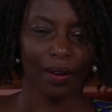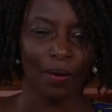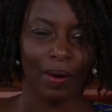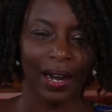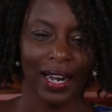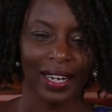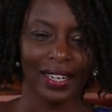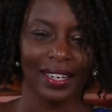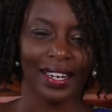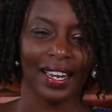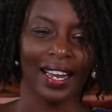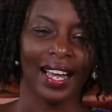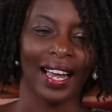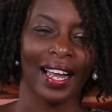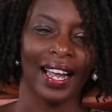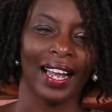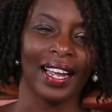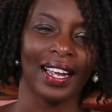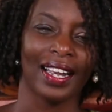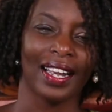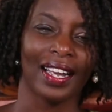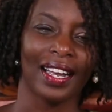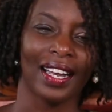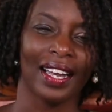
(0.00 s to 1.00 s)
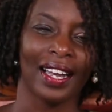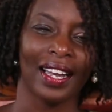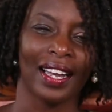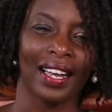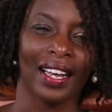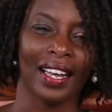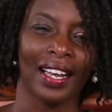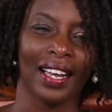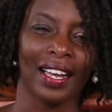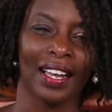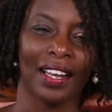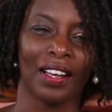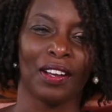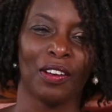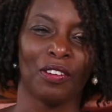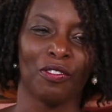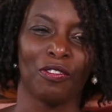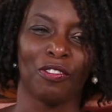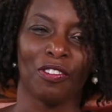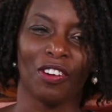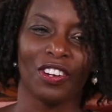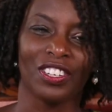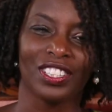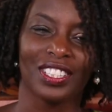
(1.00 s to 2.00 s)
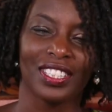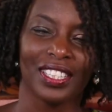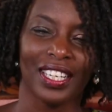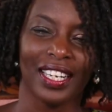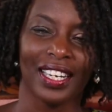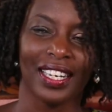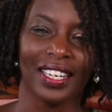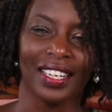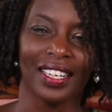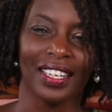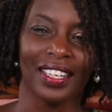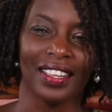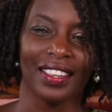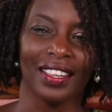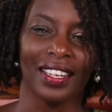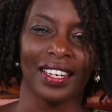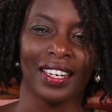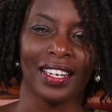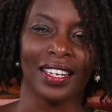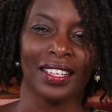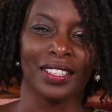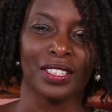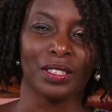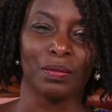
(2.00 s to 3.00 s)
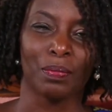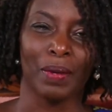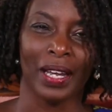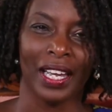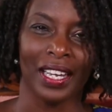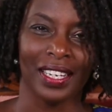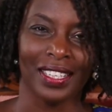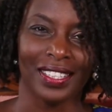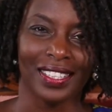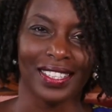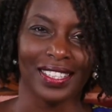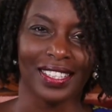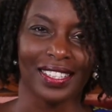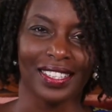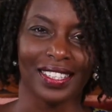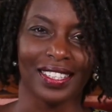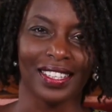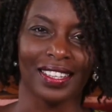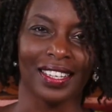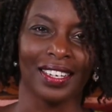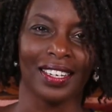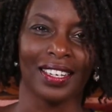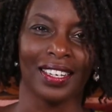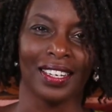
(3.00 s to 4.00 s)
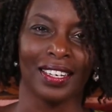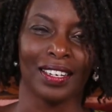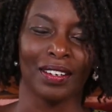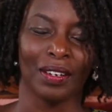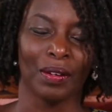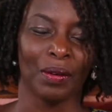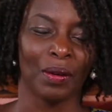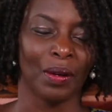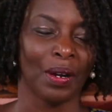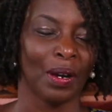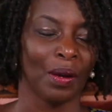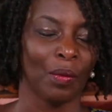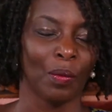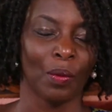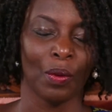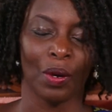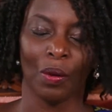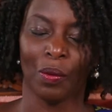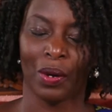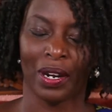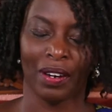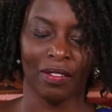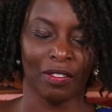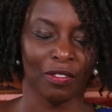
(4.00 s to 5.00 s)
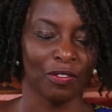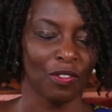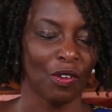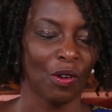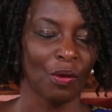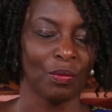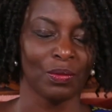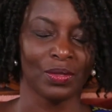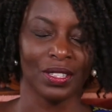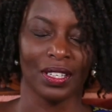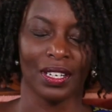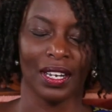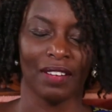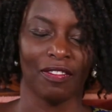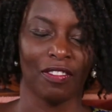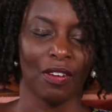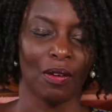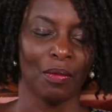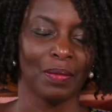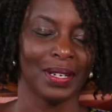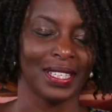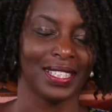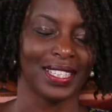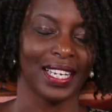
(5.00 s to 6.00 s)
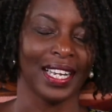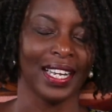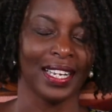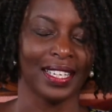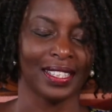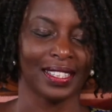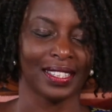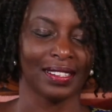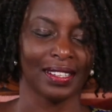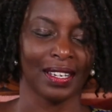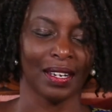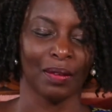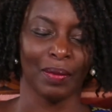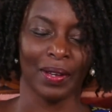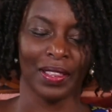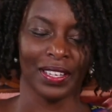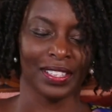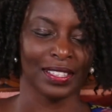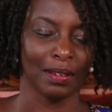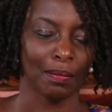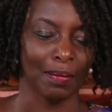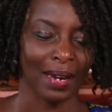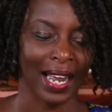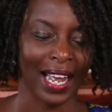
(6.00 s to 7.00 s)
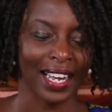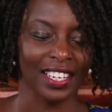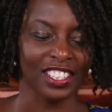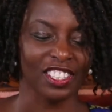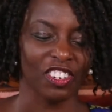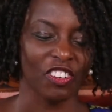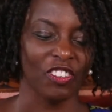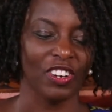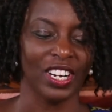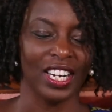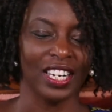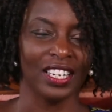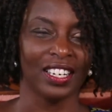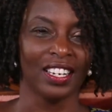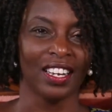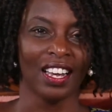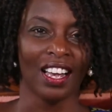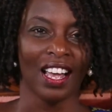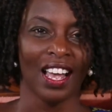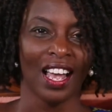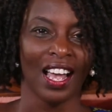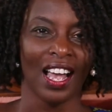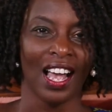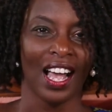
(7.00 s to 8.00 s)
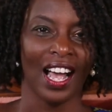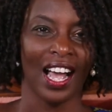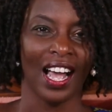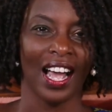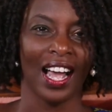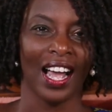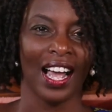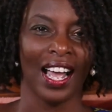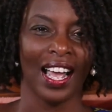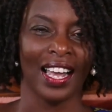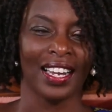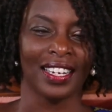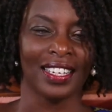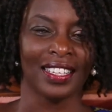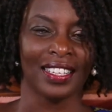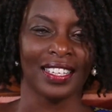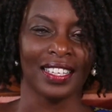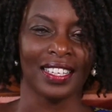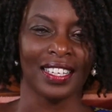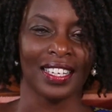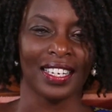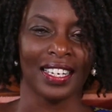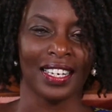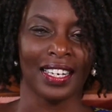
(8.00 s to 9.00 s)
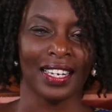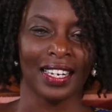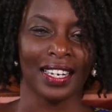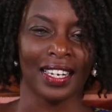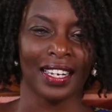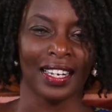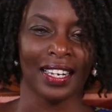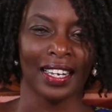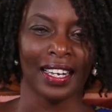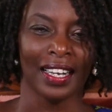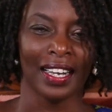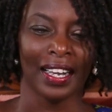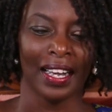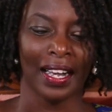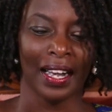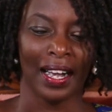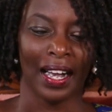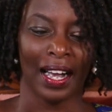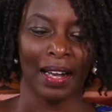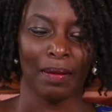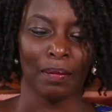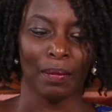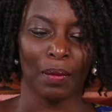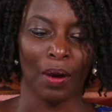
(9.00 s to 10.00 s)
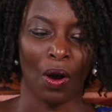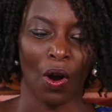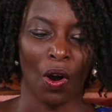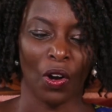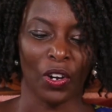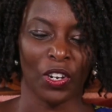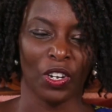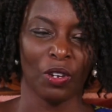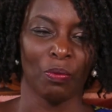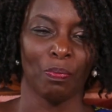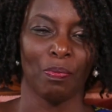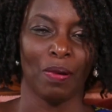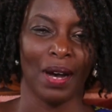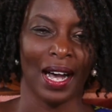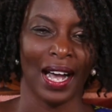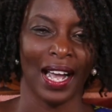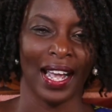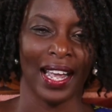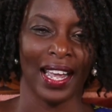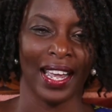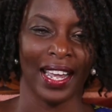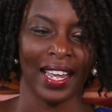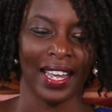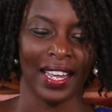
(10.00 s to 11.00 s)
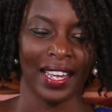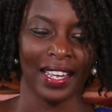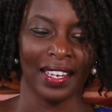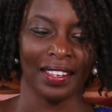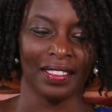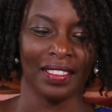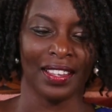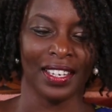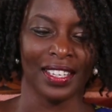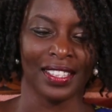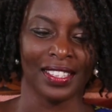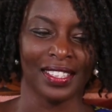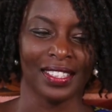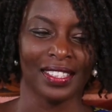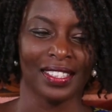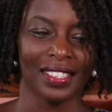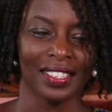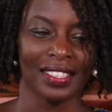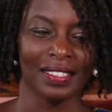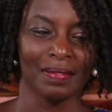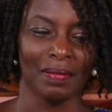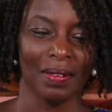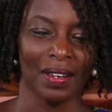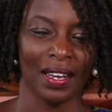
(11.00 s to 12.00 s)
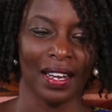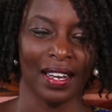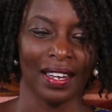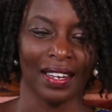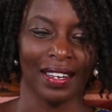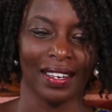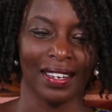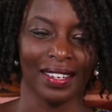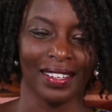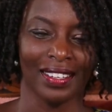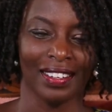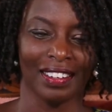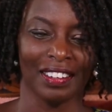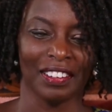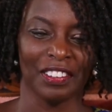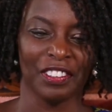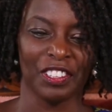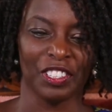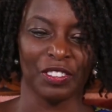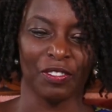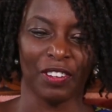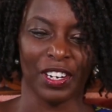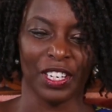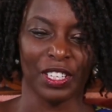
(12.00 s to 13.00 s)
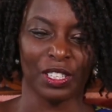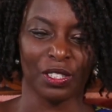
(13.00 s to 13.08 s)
quite like confronting the space, the whatever form it takes, whether it's a blank screen, and occupying this, this very